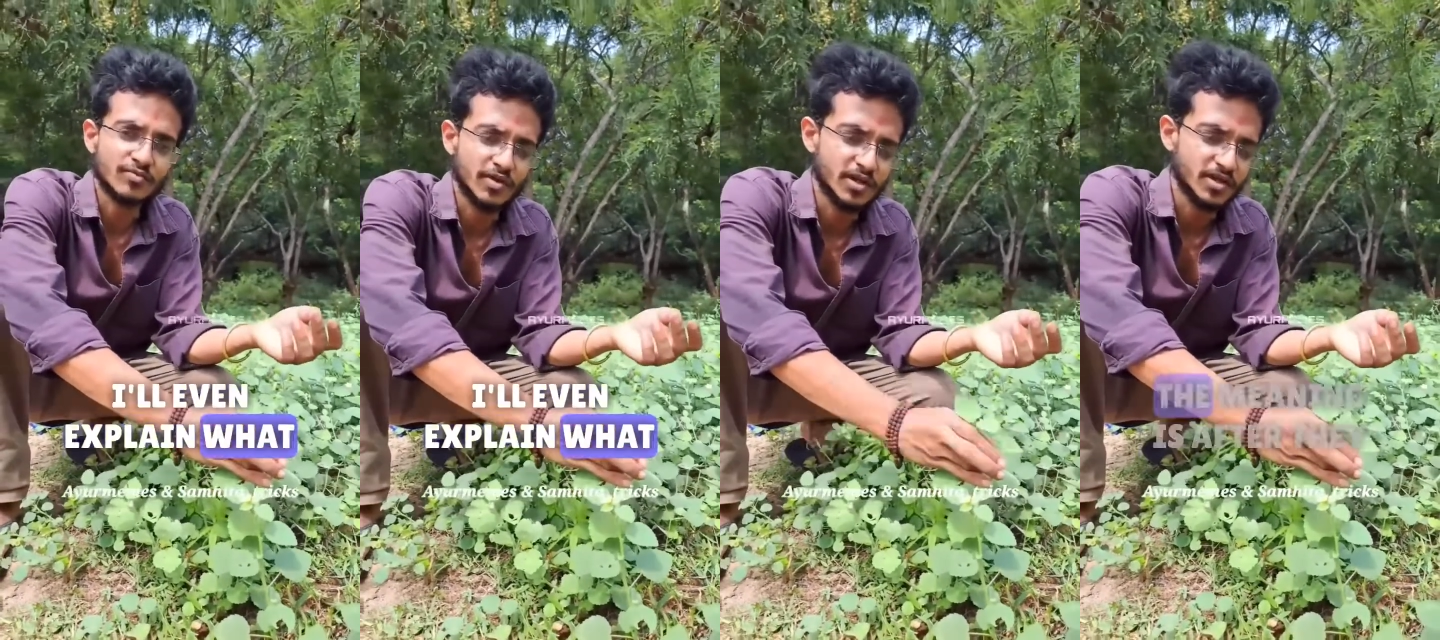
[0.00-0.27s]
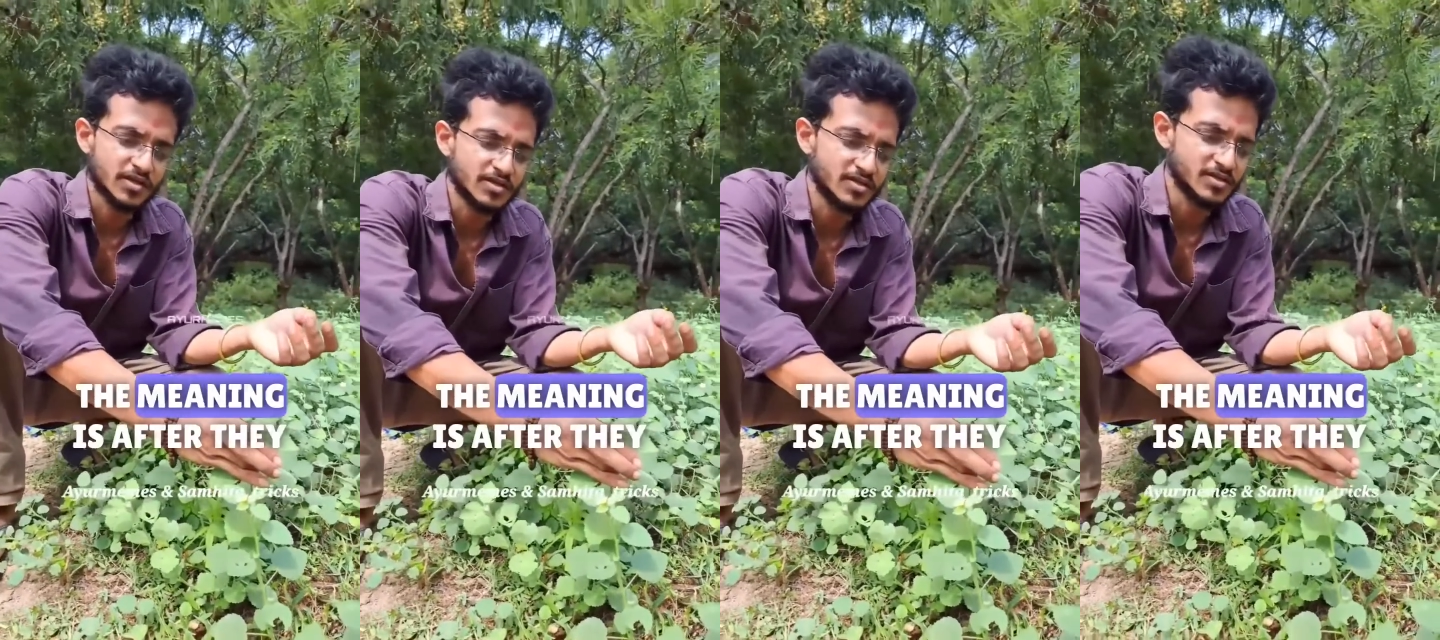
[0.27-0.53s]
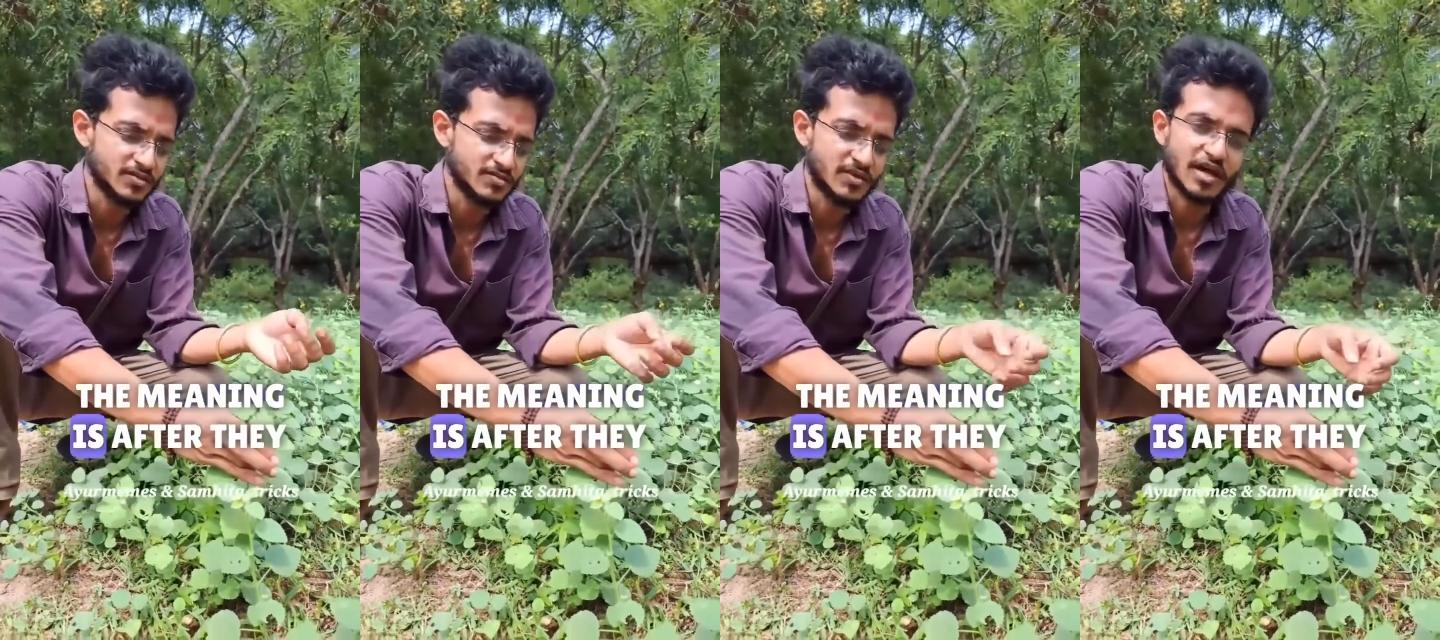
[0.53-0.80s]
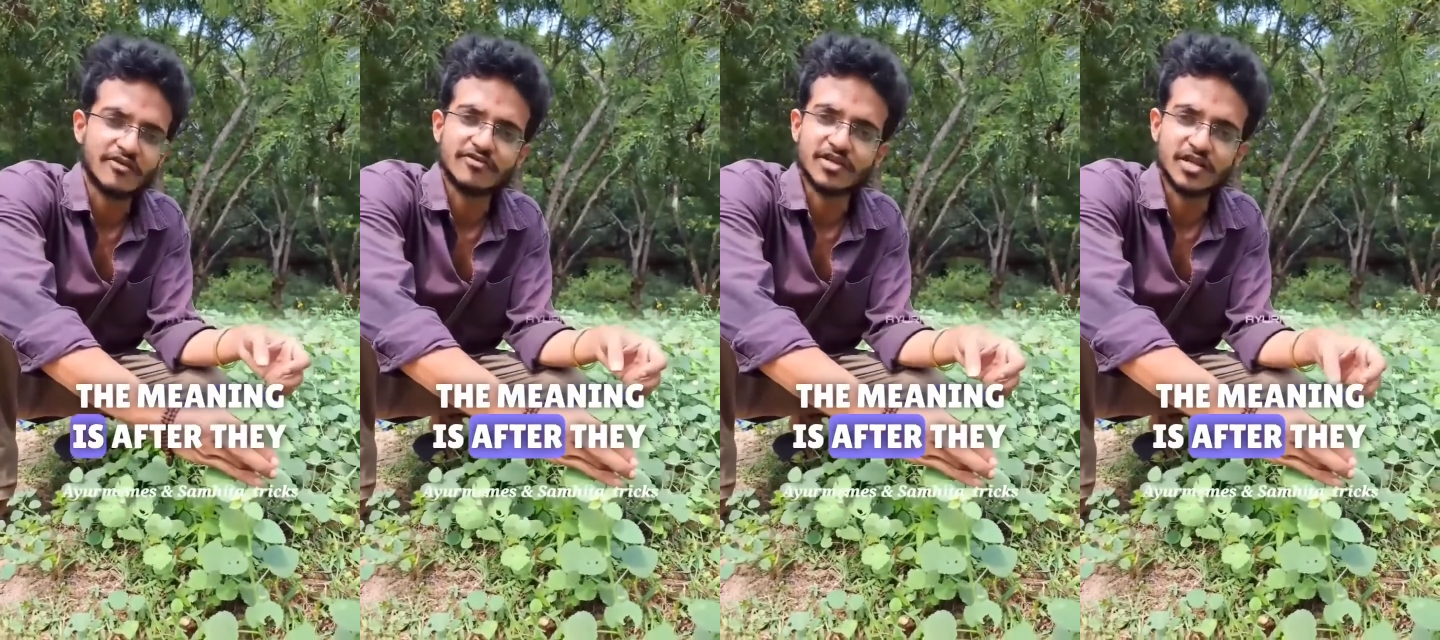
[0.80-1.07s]
meaning is
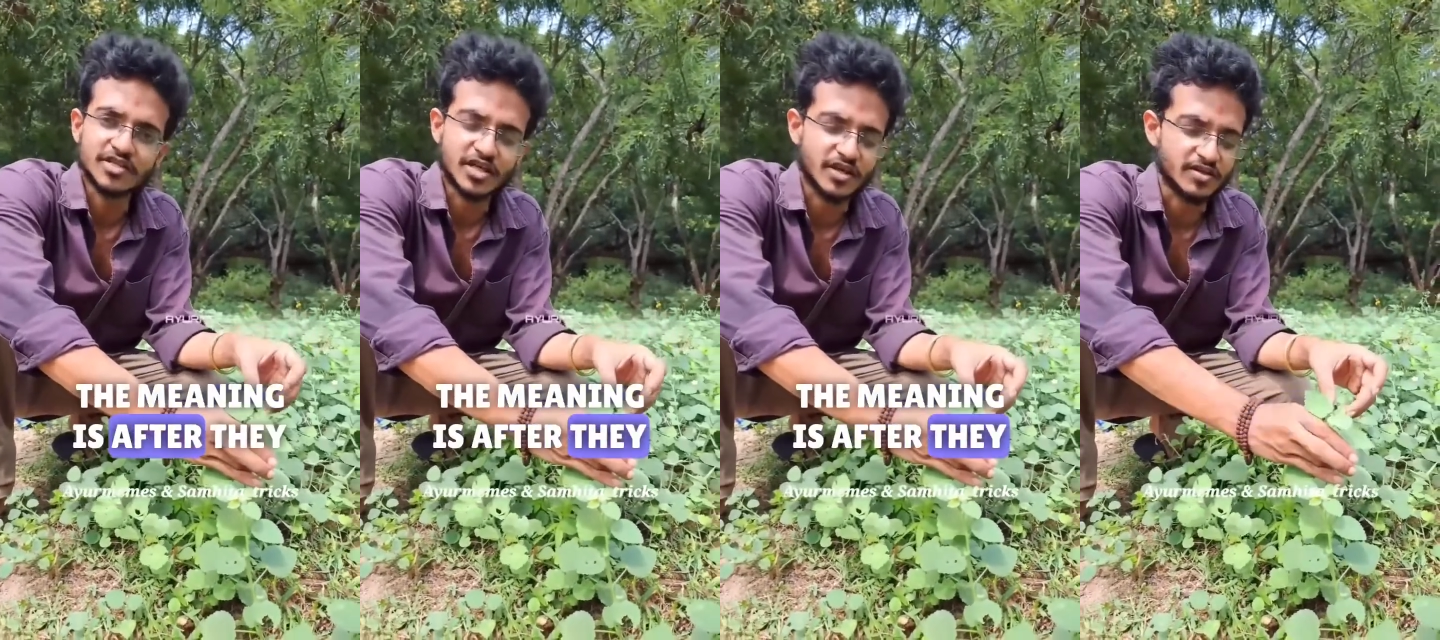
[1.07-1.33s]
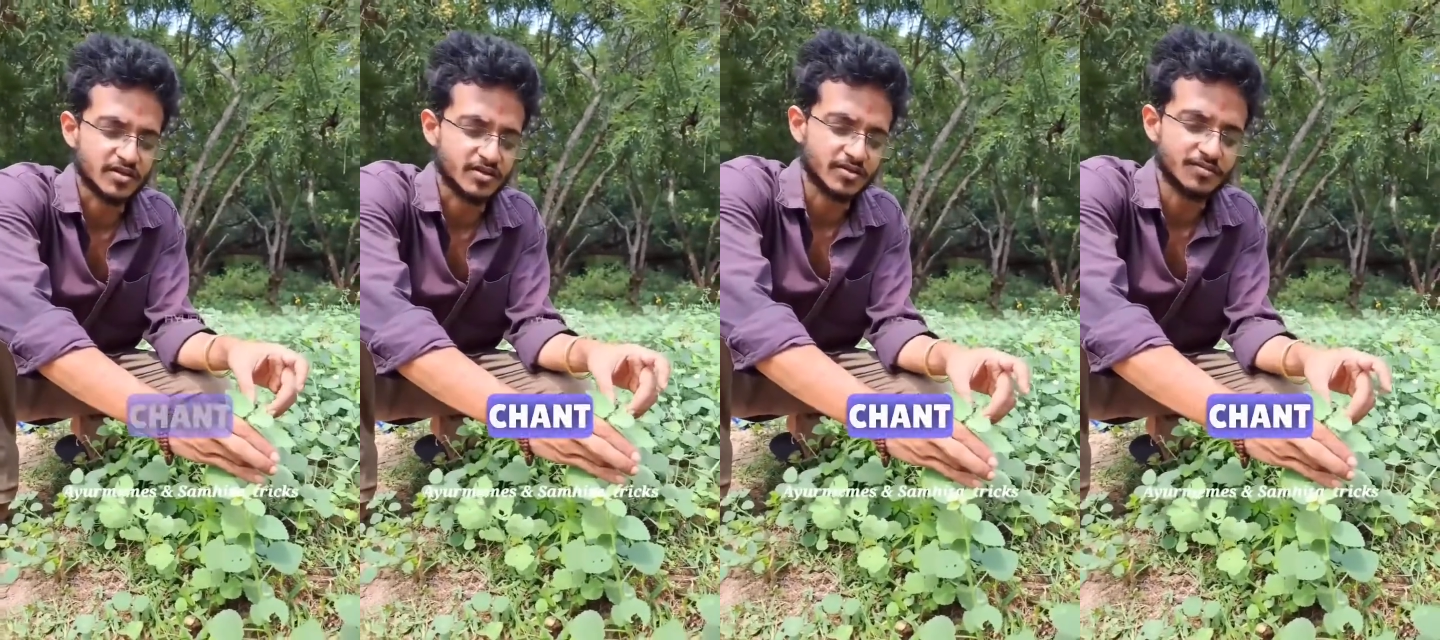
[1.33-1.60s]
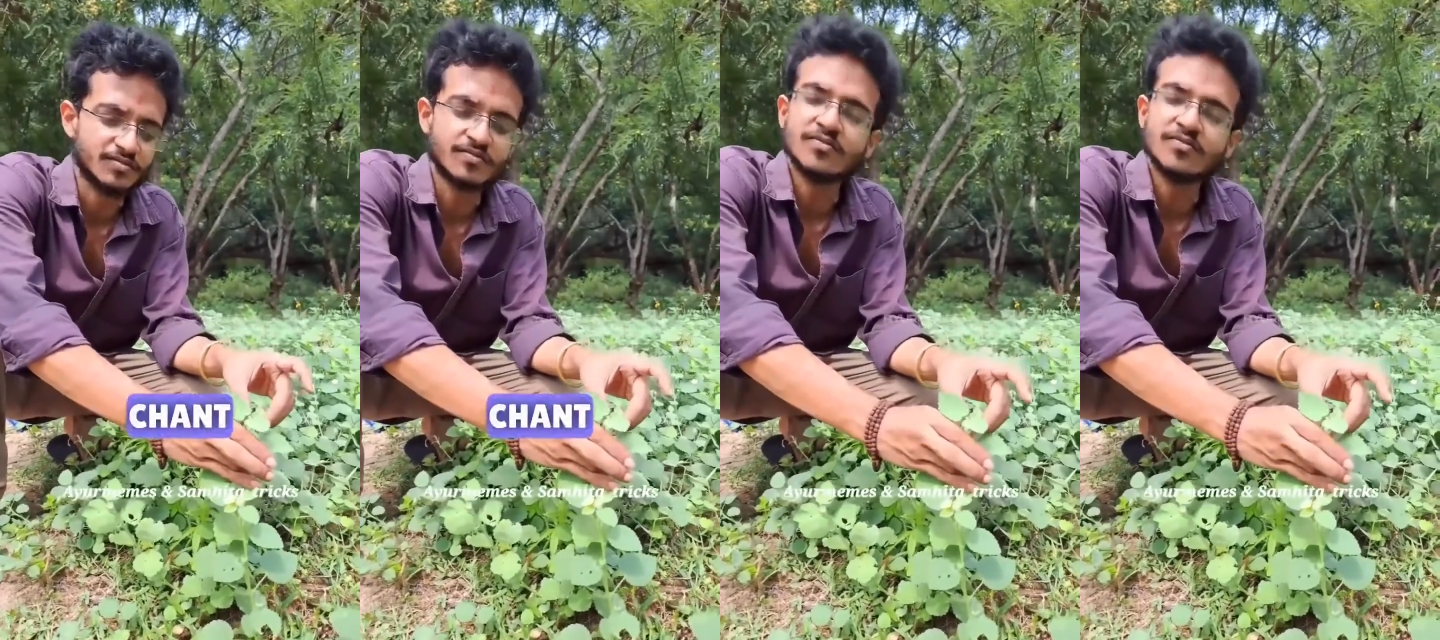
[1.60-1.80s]
after I chant it.